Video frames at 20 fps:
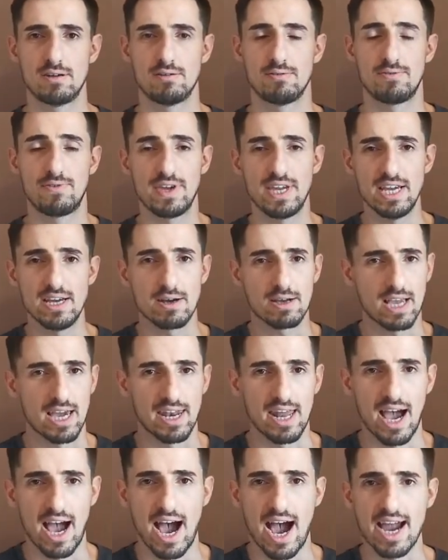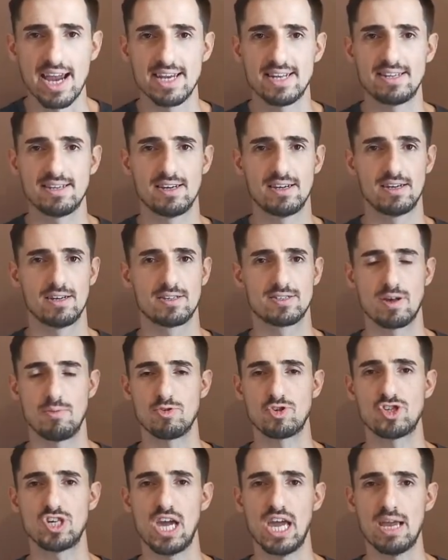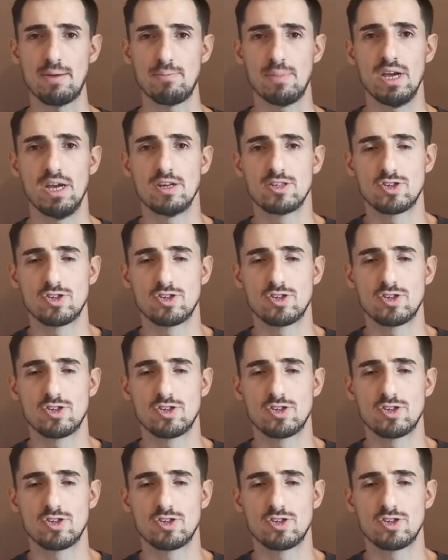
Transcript: Fear can hide some shame.